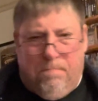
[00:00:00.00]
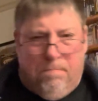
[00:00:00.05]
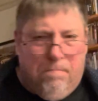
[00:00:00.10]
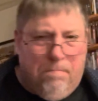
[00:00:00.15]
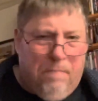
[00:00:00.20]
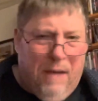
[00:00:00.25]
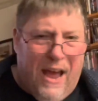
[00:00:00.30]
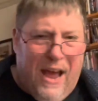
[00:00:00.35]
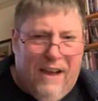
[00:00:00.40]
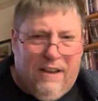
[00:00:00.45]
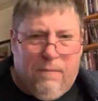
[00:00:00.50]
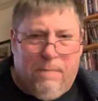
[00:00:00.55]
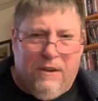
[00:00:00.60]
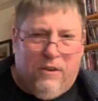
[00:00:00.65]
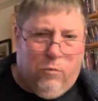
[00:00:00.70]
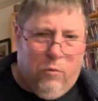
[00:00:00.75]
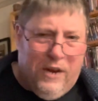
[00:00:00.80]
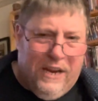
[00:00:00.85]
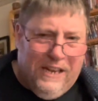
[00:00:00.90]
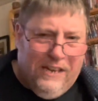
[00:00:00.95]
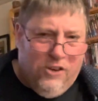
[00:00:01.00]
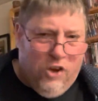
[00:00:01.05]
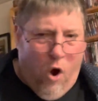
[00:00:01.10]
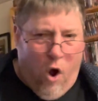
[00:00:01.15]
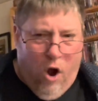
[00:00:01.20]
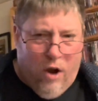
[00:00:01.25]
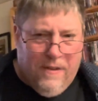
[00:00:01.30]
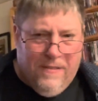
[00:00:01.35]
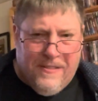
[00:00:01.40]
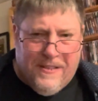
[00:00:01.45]
packed between
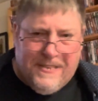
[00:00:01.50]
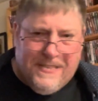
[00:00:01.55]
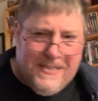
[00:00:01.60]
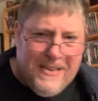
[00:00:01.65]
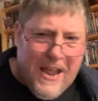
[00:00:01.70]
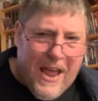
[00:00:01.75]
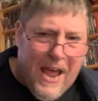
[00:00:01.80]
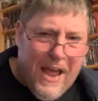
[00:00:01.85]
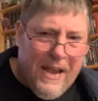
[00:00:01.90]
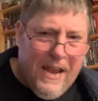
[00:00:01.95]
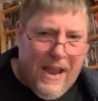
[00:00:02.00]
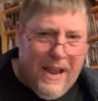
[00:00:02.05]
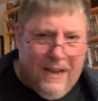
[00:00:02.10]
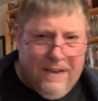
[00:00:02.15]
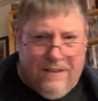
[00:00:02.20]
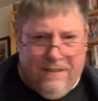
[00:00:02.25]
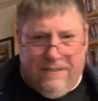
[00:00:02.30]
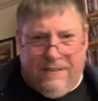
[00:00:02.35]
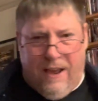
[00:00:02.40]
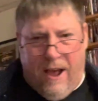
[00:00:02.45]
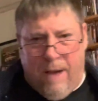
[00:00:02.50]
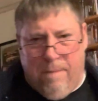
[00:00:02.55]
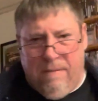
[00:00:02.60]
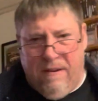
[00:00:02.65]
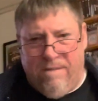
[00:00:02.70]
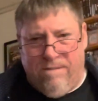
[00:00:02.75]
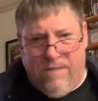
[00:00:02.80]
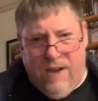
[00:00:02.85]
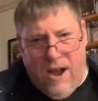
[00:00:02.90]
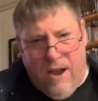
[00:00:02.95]
Dawn of the Dead and Zombie
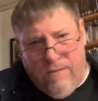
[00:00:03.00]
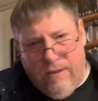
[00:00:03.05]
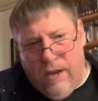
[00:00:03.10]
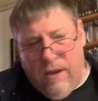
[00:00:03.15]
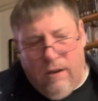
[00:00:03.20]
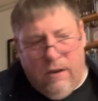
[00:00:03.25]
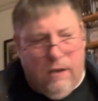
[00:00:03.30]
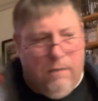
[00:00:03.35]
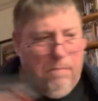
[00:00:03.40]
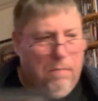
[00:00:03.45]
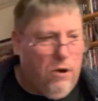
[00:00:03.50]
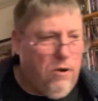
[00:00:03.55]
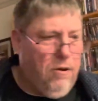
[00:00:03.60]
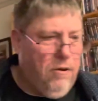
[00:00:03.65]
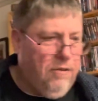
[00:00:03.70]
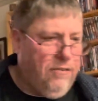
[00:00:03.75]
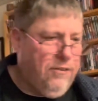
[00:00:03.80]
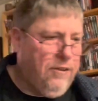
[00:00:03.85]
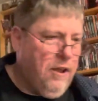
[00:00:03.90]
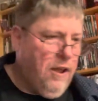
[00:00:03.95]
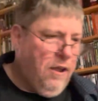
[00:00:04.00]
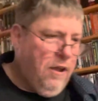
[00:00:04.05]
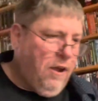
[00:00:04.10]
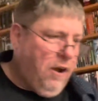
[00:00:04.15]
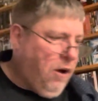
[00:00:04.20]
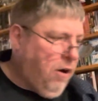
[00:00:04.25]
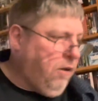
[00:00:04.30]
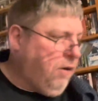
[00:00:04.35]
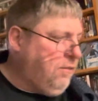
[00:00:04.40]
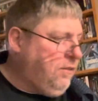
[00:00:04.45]
5, Killing Birds
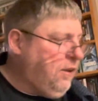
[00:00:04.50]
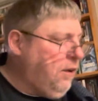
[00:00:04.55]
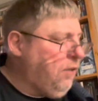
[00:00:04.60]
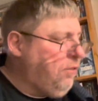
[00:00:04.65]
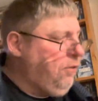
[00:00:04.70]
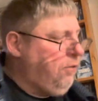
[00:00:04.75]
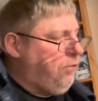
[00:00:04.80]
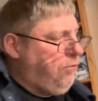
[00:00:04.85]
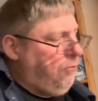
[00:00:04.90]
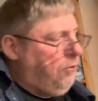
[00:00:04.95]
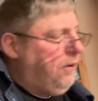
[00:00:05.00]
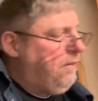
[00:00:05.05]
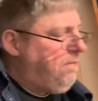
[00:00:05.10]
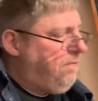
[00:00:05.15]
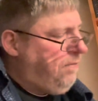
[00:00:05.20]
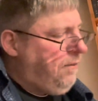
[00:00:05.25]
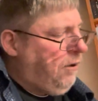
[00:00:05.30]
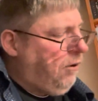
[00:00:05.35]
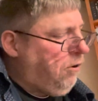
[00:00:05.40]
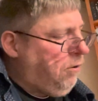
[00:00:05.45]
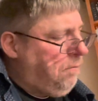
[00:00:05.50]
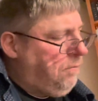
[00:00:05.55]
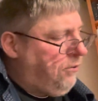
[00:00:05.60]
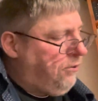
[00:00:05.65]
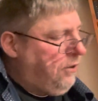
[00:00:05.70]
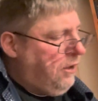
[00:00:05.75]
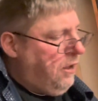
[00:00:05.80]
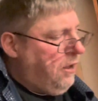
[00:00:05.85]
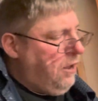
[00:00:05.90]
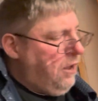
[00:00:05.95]
are the other three films.
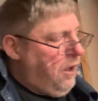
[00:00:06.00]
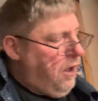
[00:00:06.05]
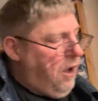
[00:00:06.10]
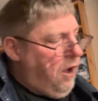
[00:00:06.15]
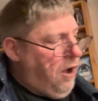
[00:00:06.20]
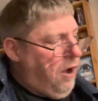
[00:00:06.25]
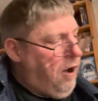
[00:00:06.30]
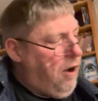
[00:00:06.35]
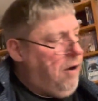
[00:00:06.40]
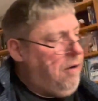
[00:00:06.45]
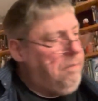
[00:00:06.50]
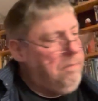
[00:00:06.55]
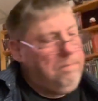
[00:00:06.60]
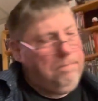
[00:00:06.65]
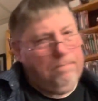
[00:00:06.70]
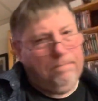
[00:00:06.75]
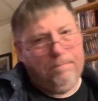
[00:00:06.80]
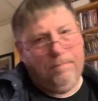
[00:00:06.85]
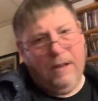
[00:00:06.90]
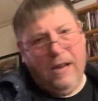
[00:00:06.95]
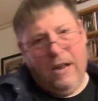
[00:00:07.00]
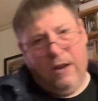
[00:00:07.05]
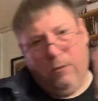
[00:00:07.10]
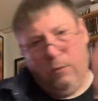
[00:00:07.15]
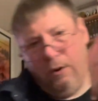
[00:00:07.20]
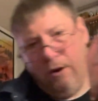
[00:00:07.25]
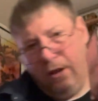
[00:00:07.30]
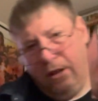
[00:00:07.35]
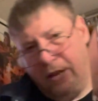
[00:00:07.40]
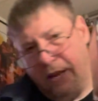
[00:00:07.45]
And
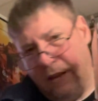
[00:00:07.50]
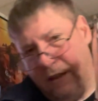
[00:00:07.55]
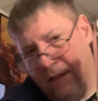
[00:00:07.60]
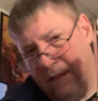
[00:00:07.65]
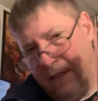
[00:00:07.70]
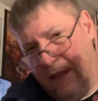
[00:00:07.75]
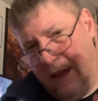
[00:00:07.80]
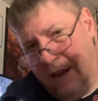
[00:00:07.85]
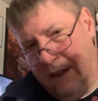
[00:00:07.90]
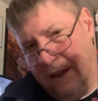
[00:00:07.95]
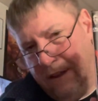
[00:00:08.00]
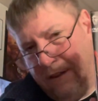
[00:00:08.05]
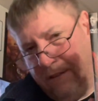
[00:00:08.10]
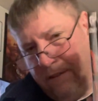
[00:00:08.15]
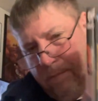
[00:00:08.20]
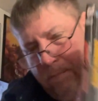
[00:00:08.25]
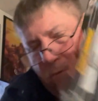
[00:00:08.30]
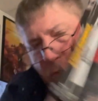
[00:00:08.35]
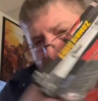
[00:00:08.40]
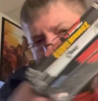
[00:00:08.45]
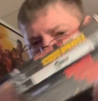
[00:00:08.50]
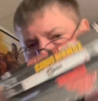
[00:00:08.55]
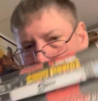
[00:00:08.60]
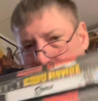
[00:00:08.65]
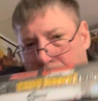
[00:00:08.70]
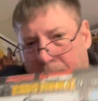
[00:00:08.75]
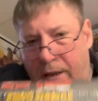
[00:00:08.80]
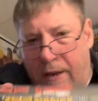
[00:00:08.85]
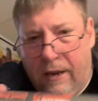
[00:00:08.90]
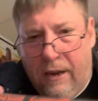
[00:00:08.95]
really, that is
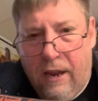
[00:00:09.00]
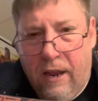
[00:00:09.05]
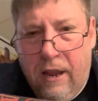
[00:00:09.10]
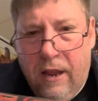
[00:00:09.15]
probably